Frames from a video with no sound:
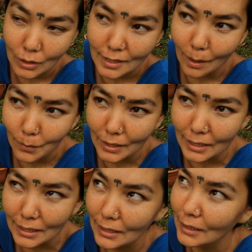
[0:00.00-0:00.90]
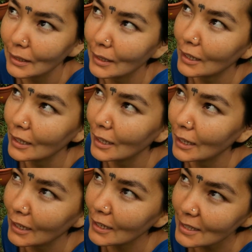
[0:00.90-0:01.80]
something
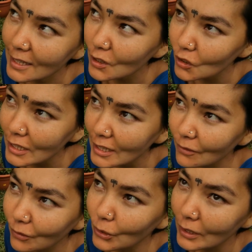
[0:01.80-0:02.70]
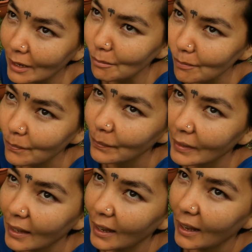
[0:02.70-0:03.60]
is interesting for them
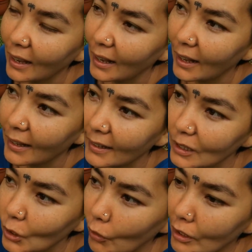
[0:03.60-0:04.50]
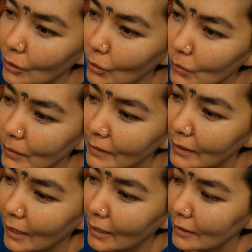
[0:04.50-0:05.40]
going on,
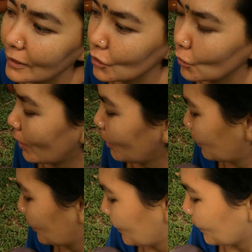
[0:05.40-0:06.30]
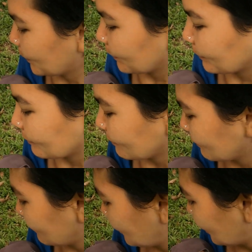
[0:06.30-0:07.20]
and they show up.
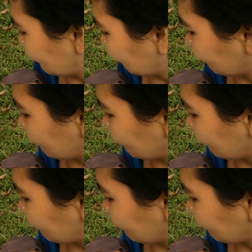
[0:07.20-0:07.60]
Yeah.